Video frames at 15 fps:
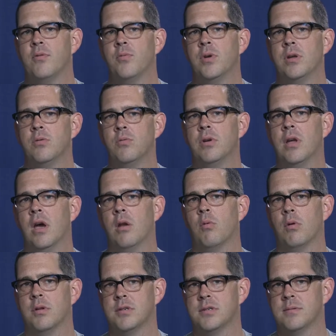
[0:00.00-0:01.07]
and we, we kind of
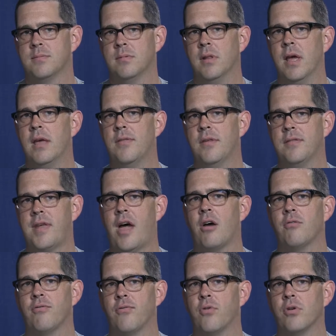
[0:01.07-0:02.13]
want to just lay these
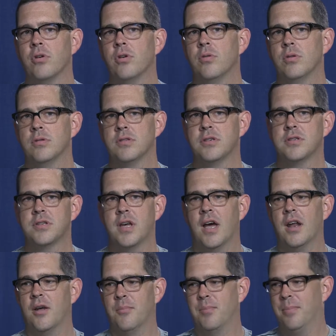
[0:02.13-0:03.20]
out for you and just
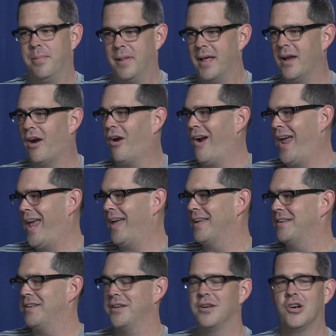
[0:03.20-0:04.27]
kind of play our
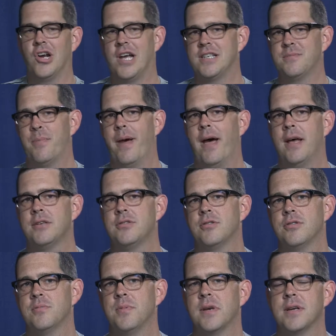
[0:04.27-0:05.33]
hand here as
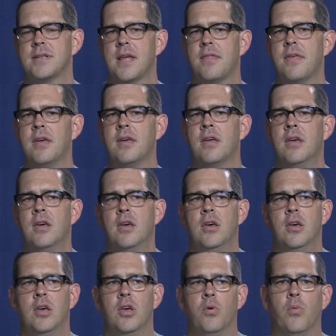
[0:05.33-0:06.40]
pastors because I think
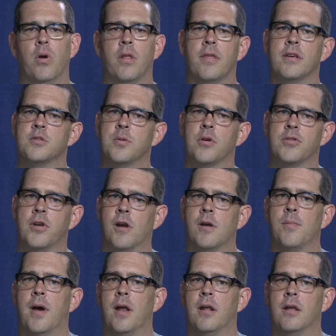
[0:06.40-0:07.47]
one of the things we don't talk
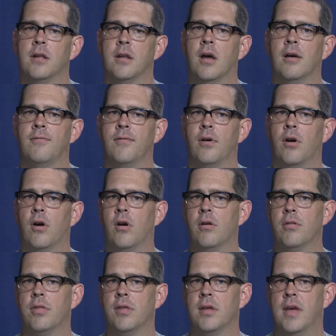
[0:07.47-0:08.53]
about enough
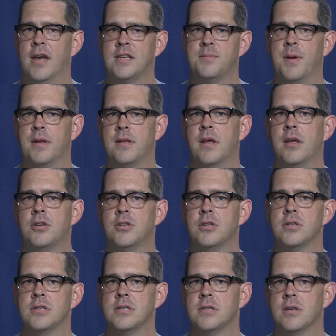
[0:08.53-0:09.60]
are the
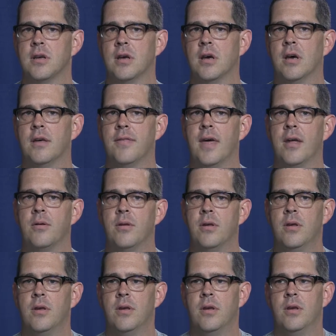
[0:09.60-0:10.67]
expectations uh, that
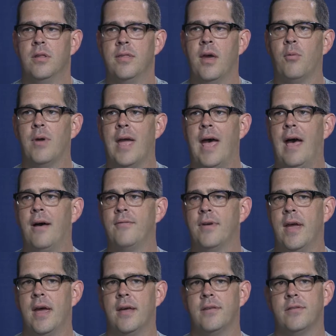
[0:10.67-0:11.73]
that we have
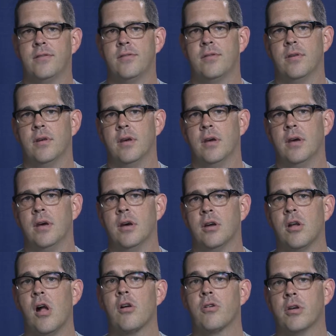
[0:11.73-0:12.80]
as uh, a
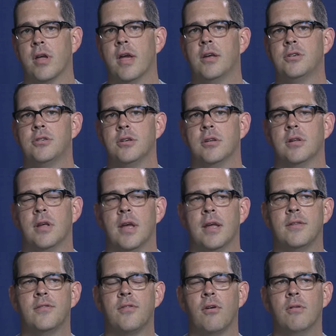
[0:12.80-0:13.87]
congregation.
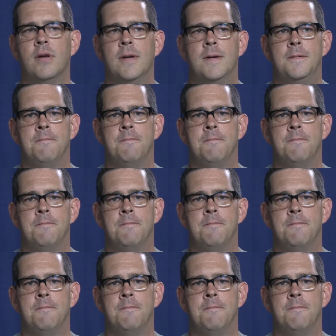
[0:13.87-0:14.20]
And so,